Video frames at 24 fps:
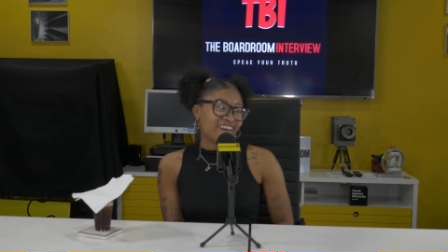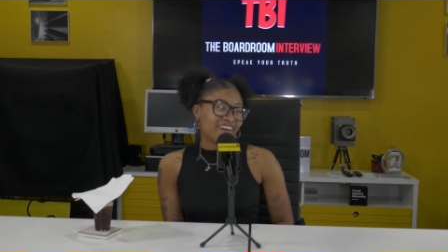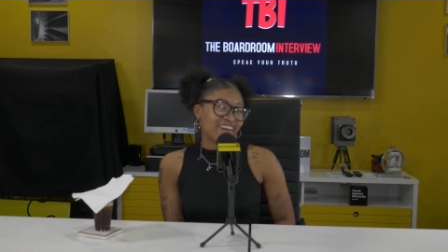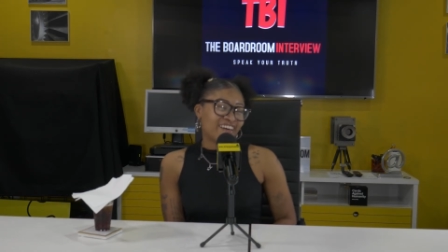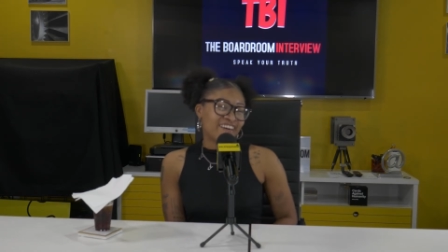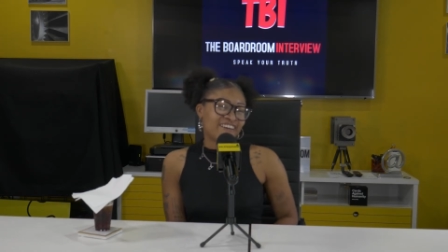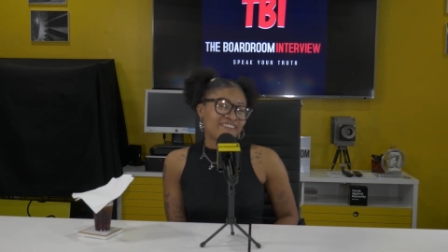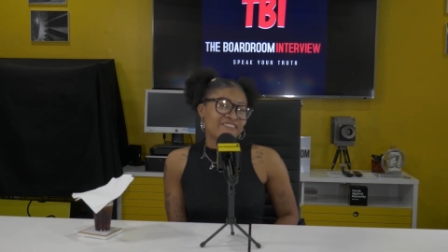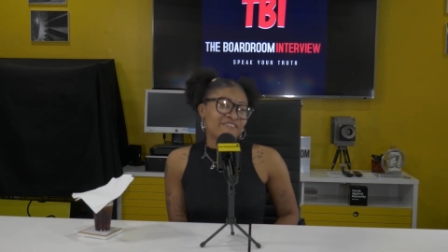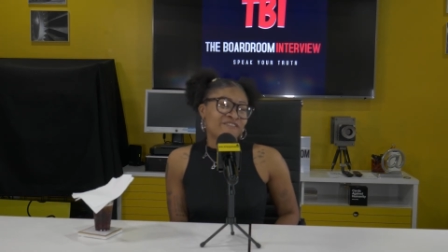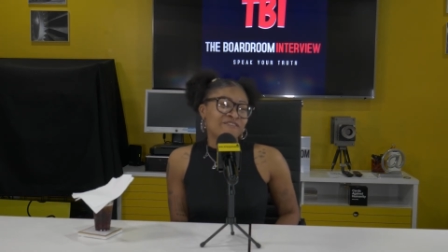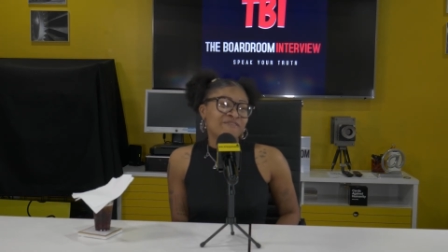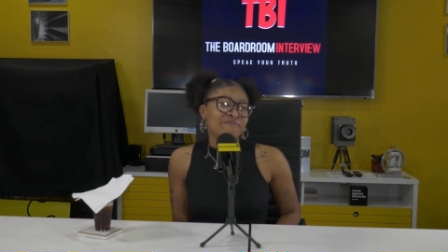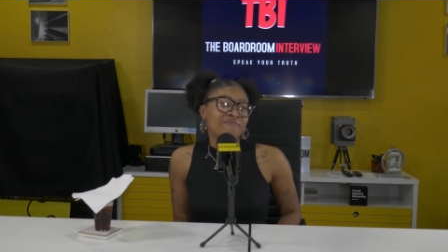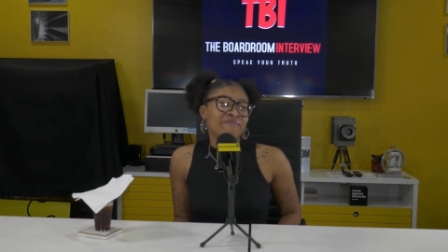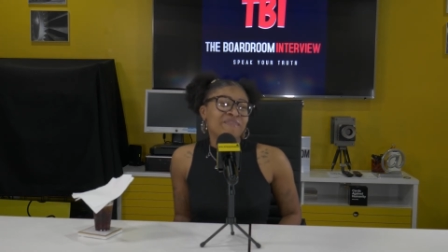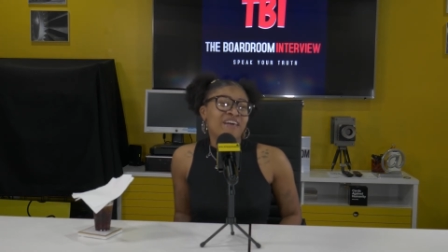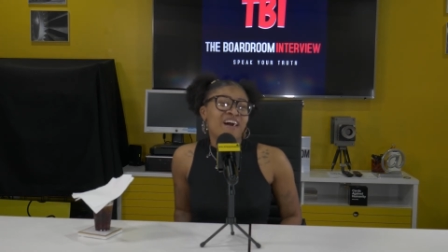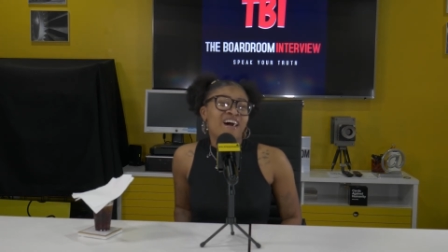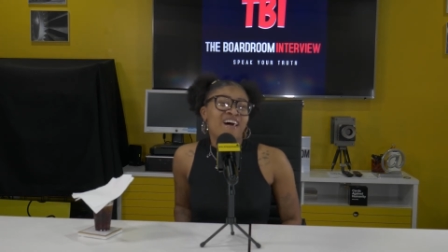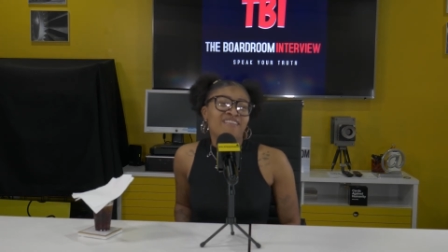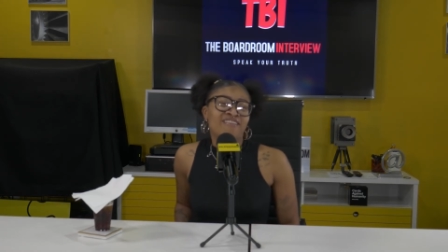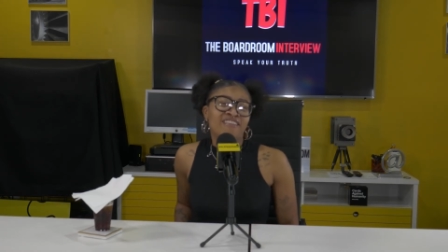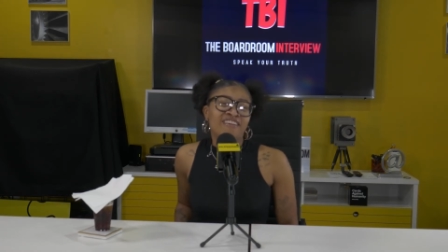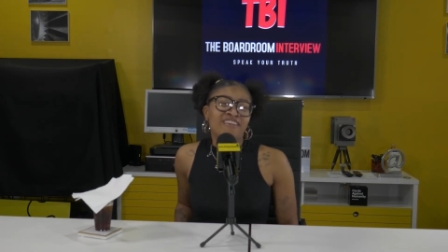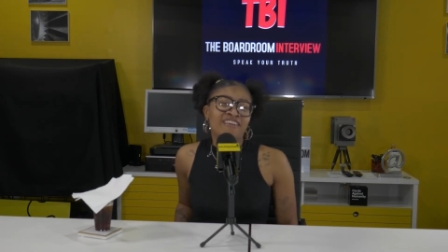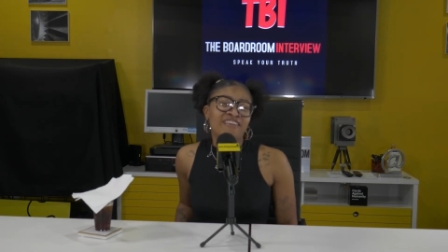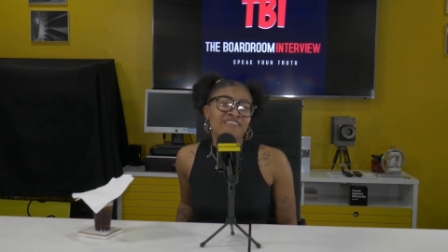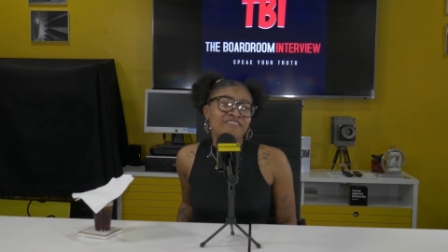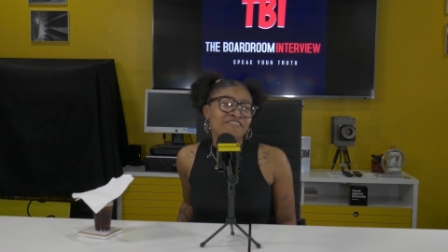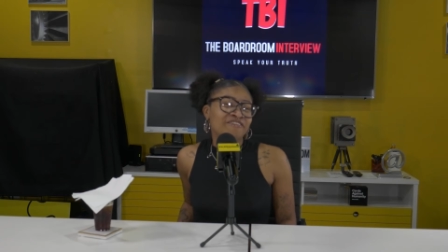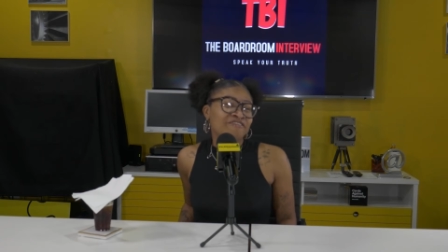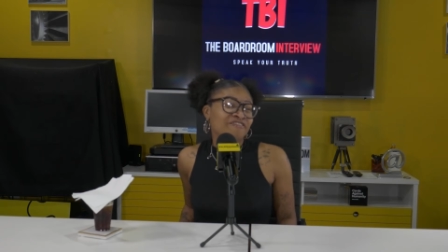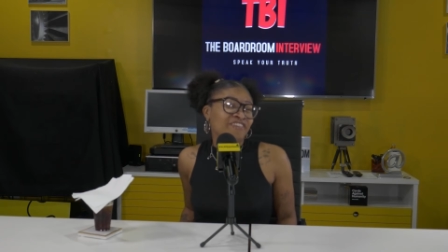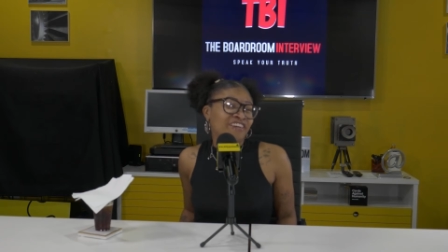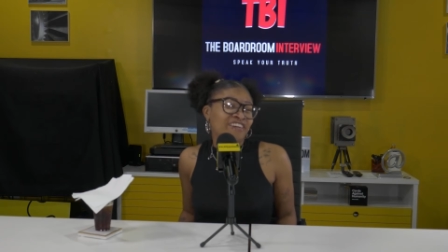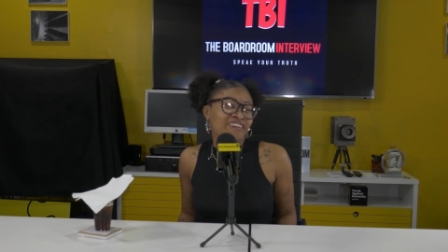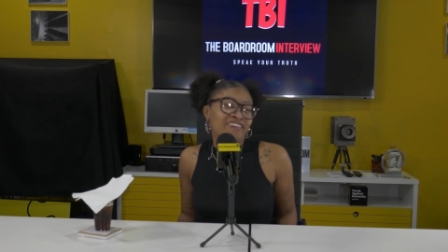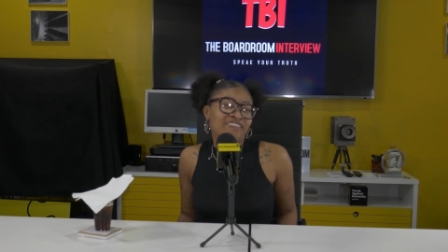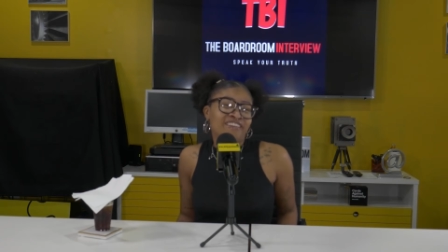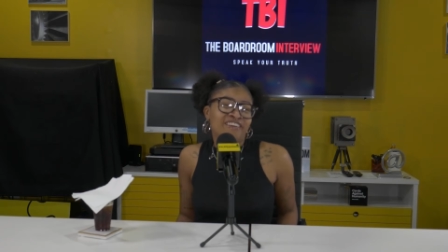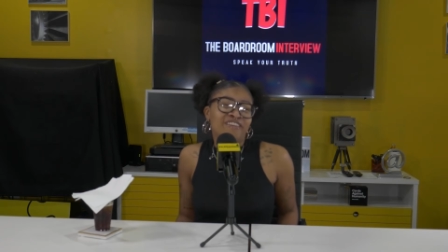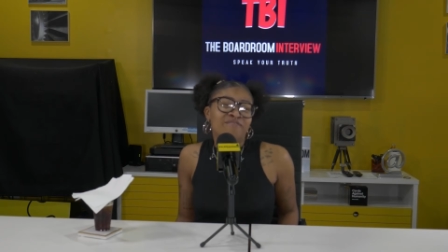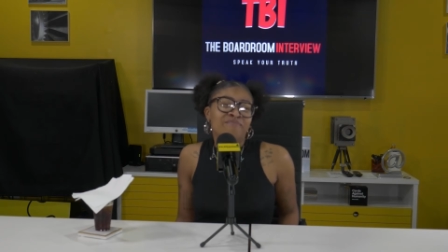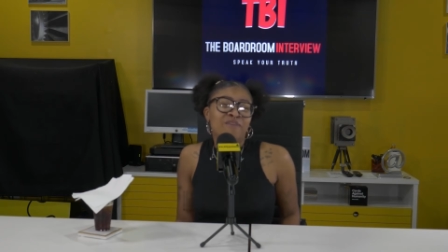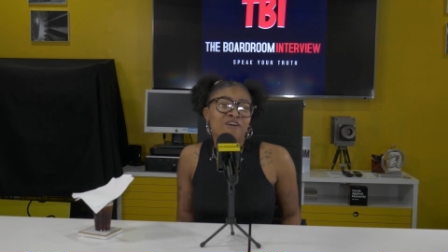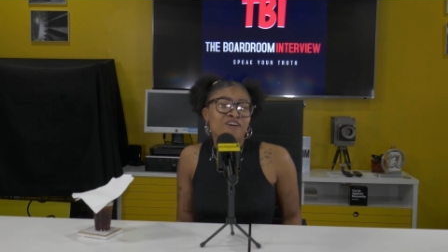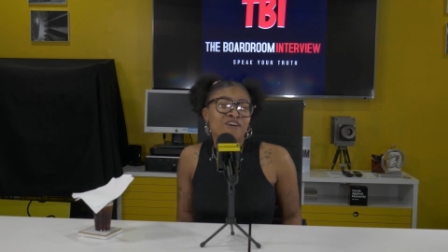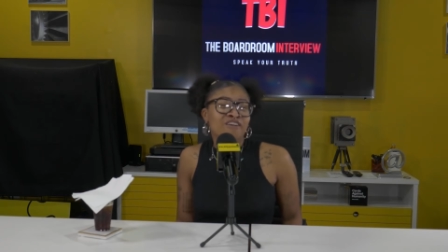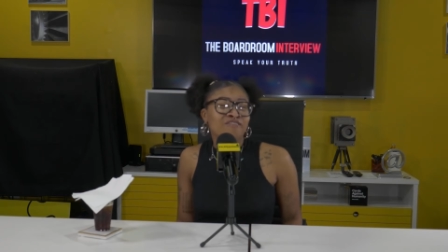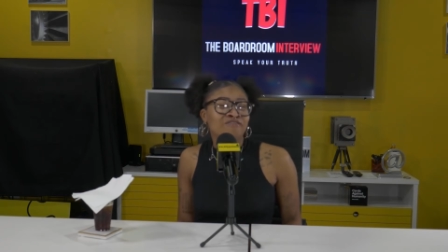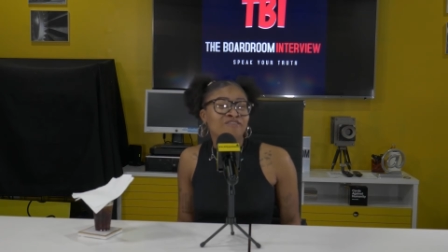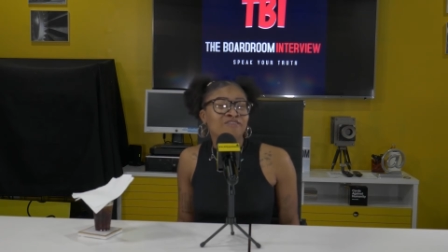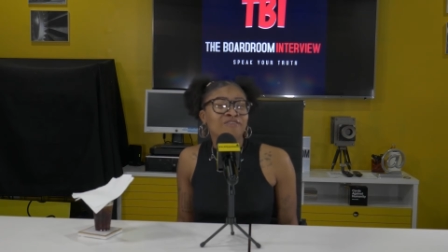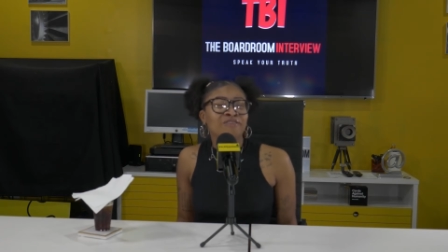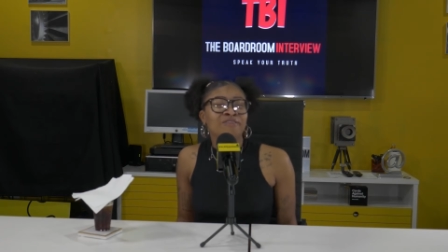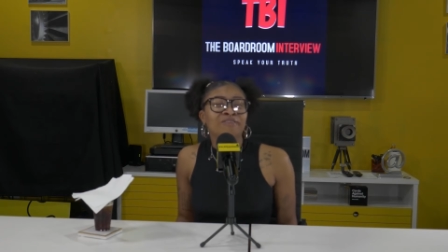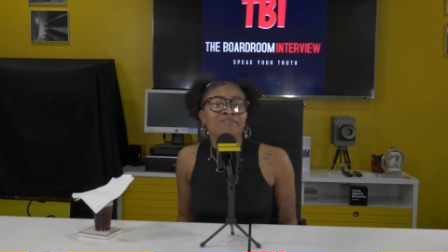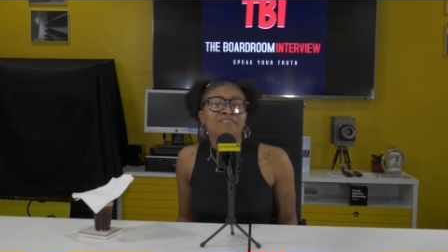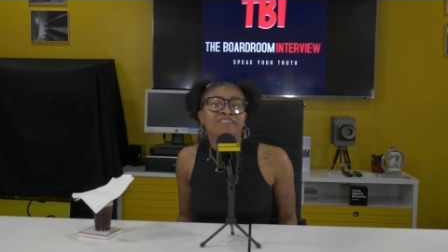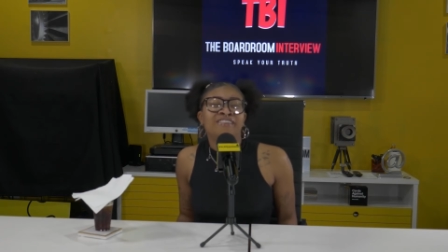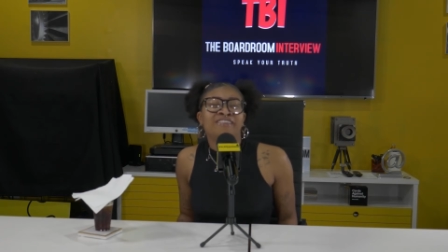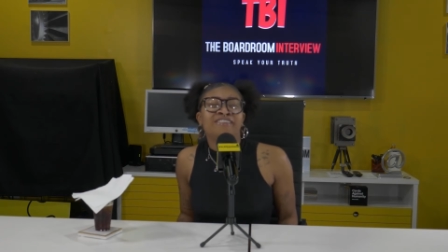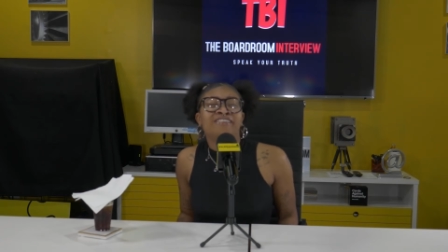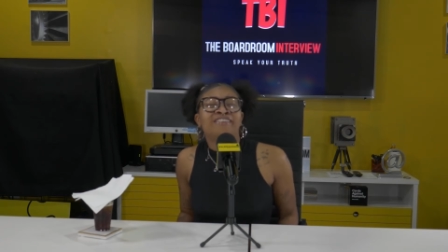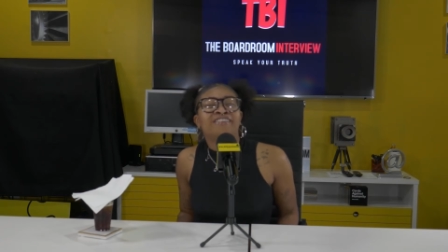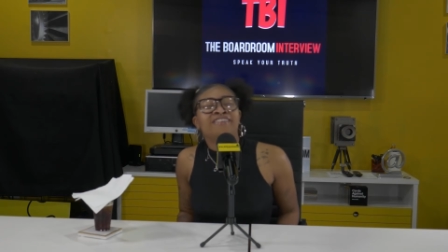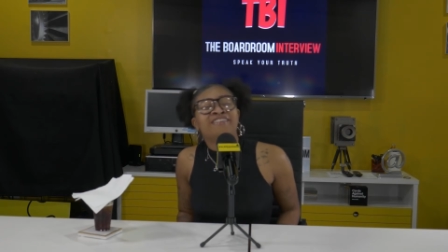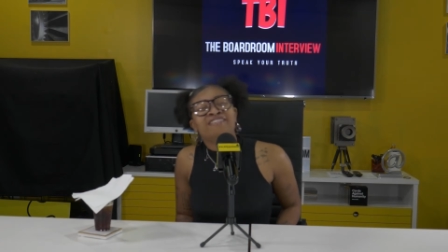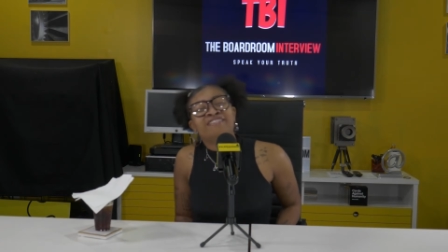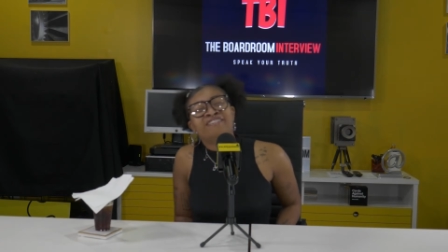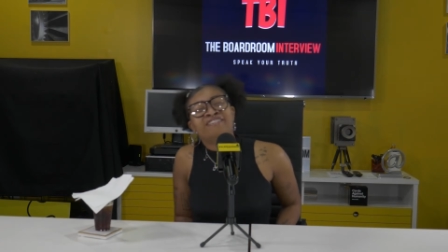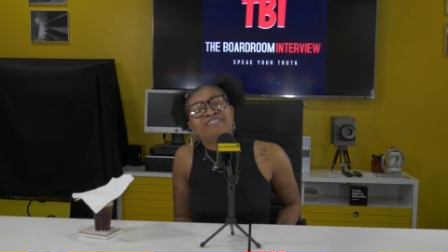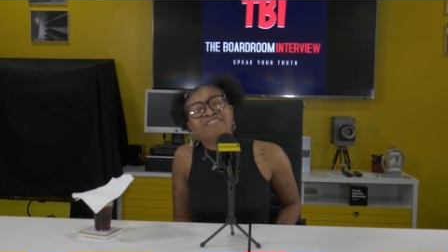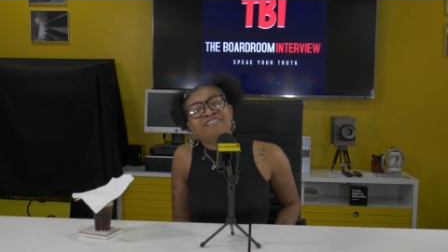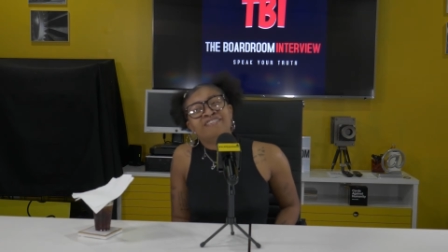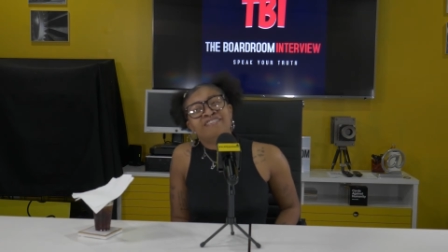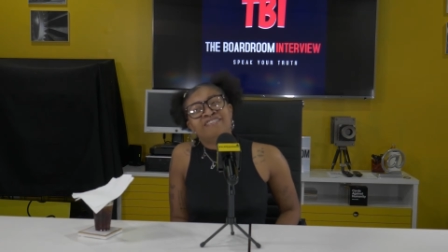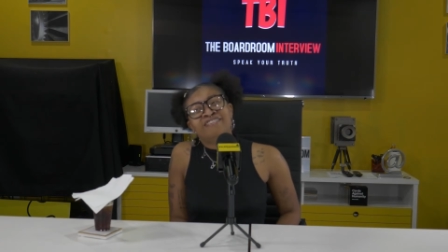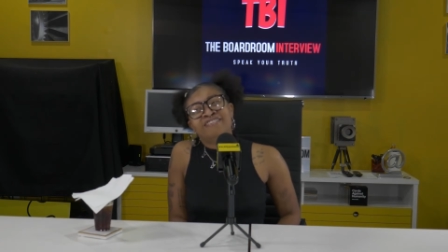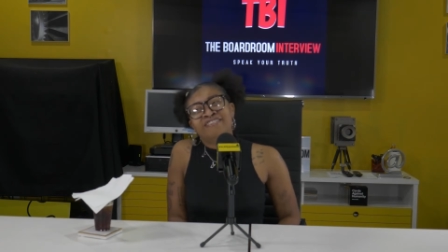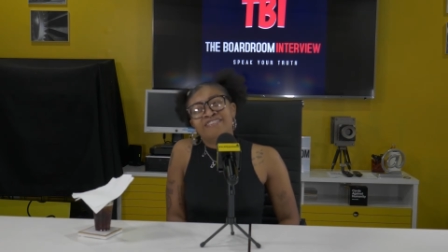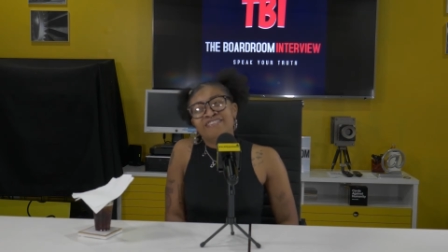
Um, I love anything Marvel, DC.